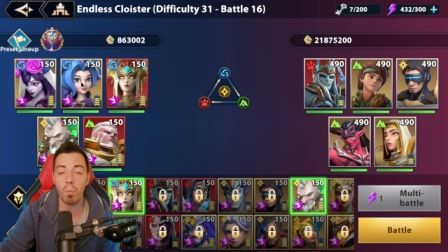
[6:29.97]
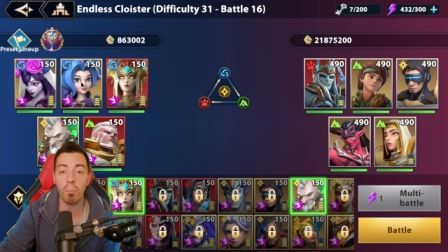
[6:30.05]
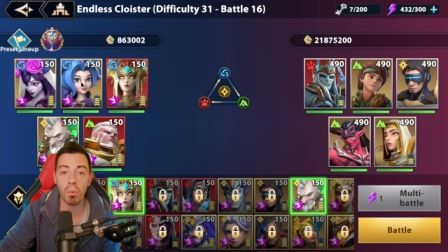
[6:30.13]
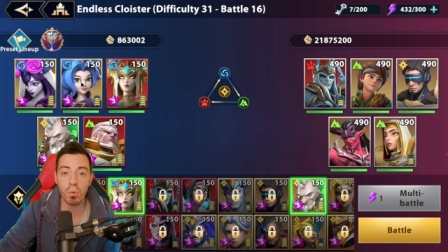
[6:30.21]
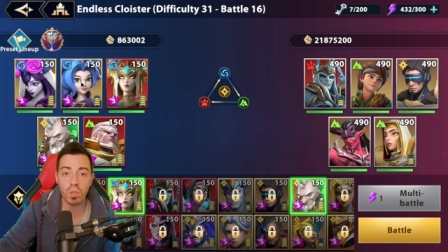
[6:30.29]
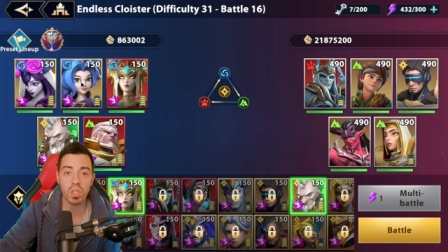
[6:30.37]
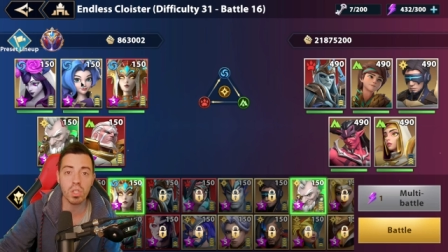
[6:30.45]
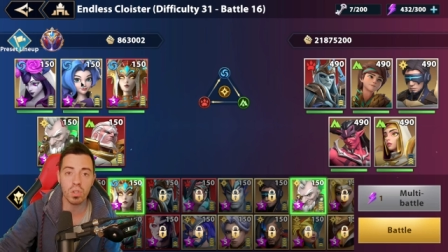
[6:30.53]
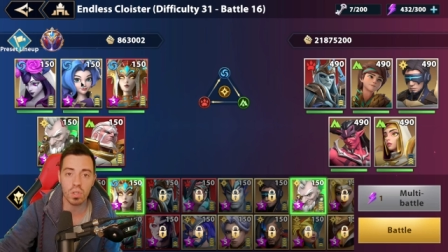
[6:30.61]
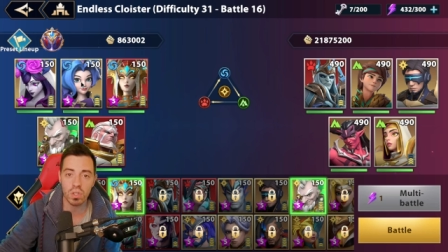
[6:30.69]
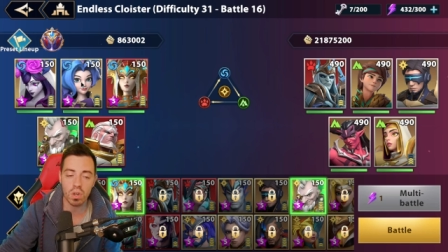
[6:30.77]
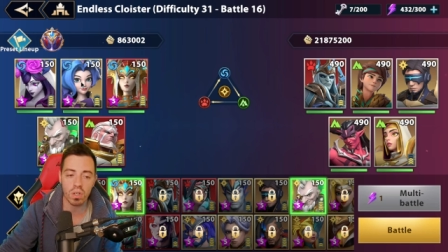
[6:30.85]
pursue
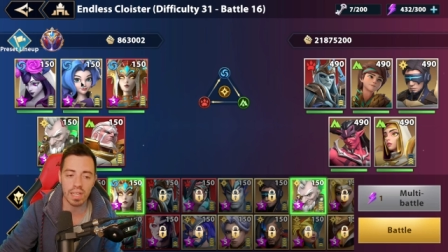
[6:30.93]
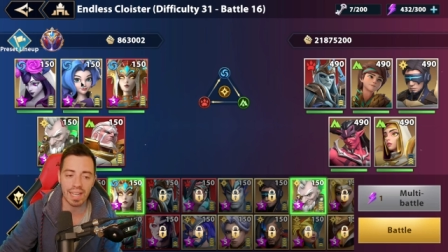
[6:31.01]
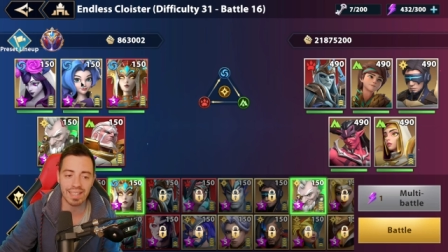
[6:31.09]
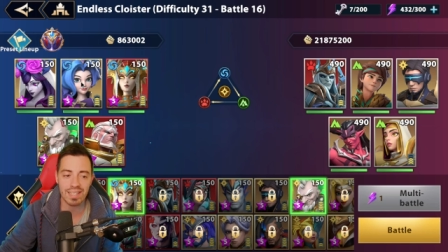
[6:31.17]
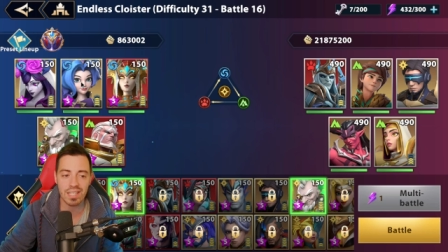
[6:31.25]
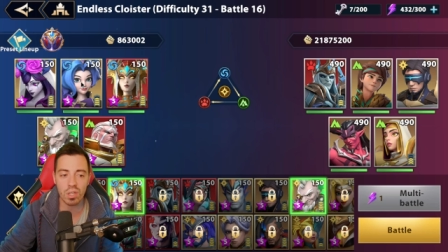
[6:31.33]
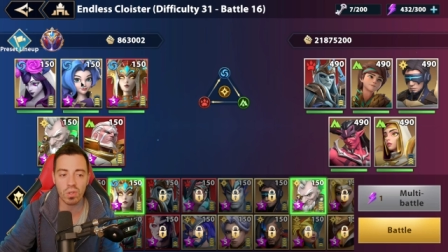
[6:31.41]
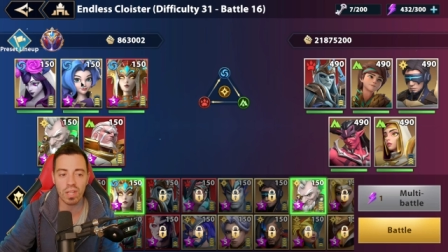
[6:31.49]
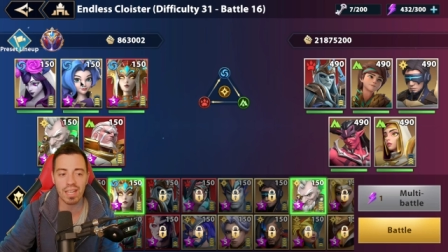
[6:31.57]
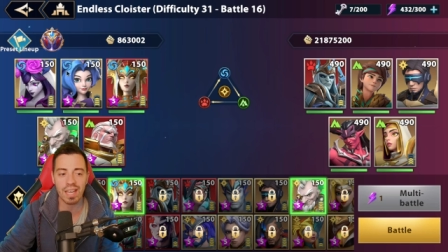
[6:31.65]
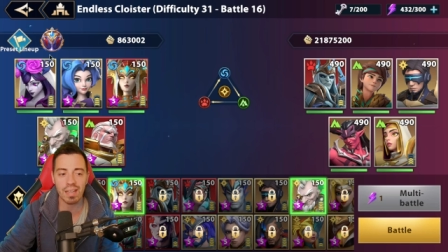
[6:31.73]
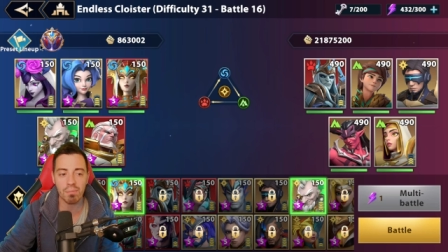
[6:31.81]
the target and so they
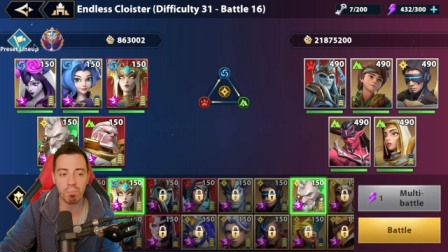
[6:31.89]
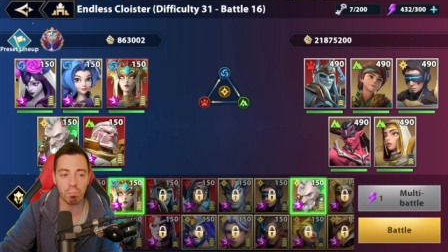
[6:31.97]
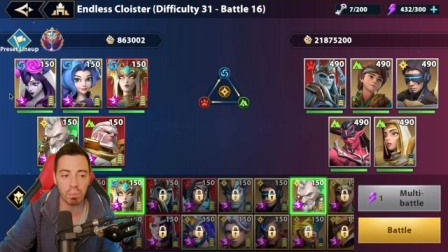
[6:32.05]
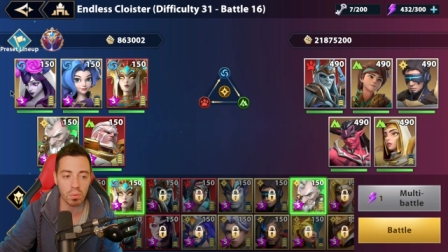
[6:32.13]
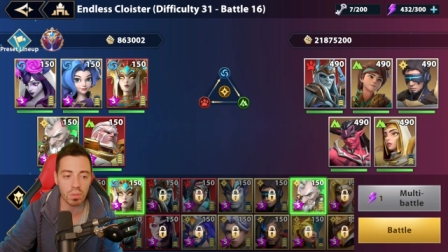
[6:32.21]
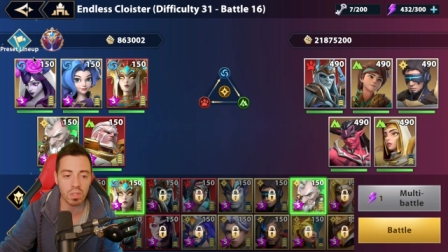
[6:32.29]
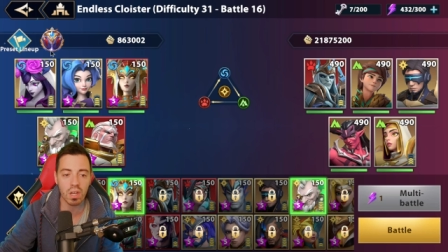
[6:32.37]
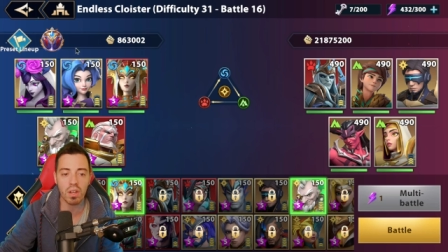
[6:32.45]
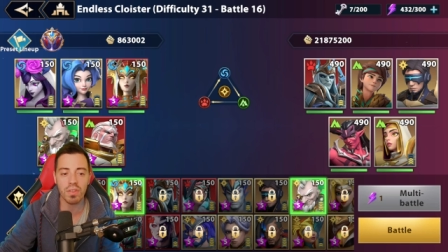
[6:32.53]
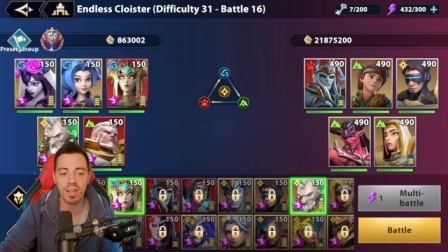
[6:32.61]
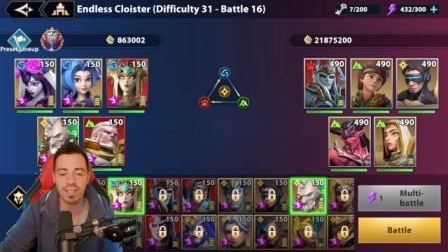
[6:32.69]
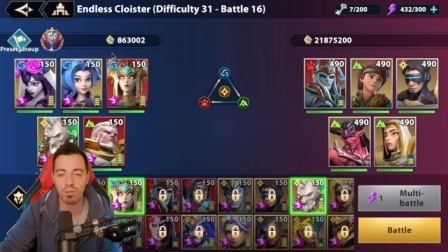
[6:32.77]
can put
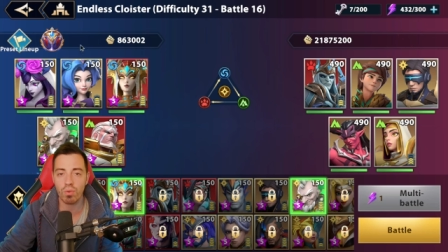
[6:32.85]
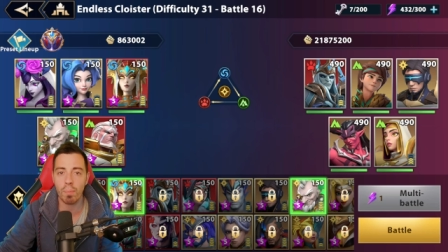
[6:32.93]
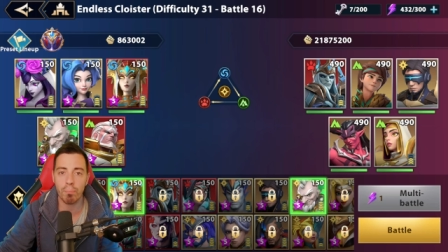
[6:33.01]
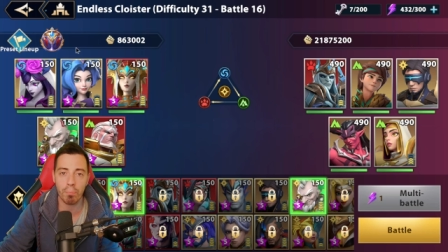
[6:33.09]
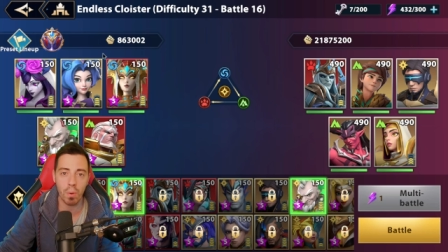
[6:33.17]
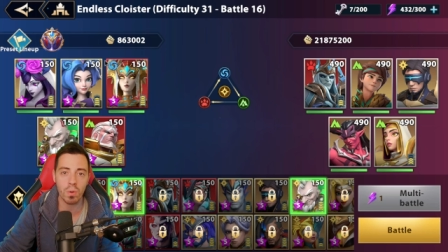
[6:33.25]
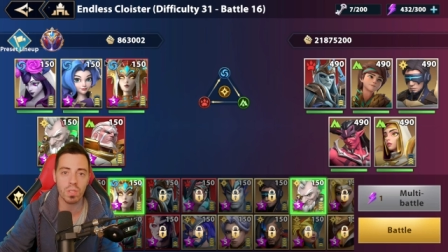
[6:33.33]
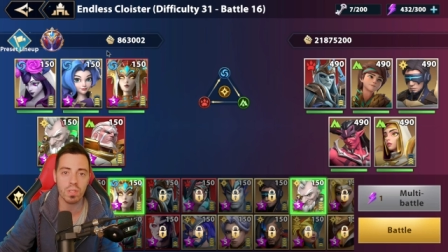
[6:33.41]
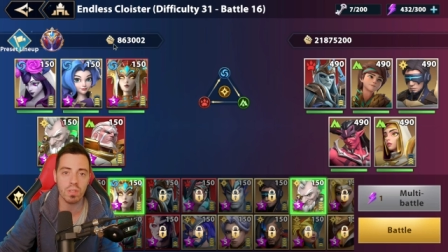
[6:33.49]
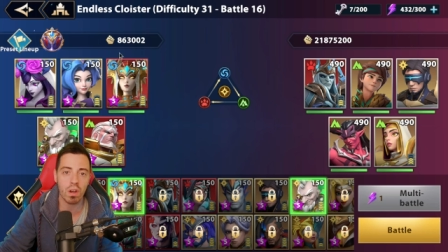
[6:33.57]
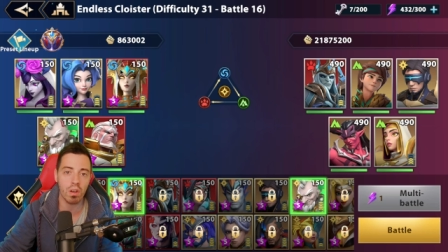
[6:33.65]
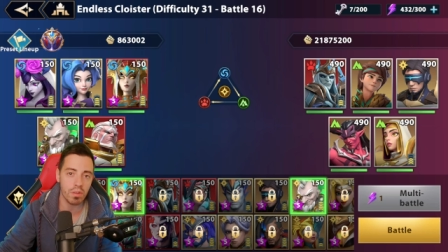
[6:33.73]
an extra
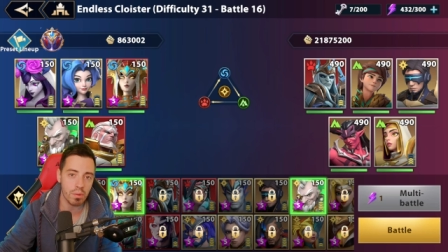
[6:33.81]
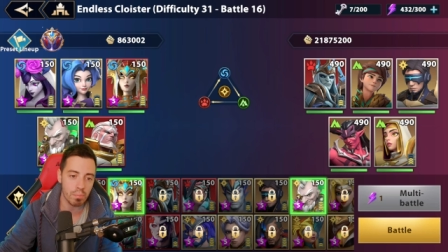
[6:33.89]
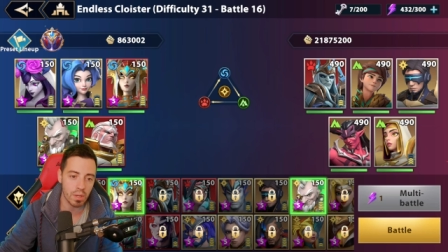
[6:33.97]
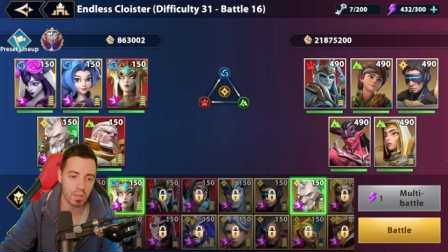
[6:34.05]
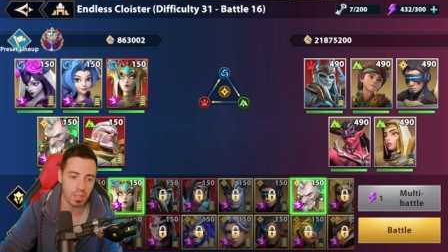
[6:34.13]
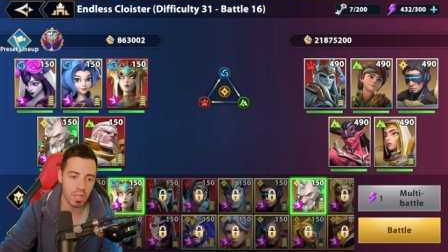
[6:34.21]
poison on the boss,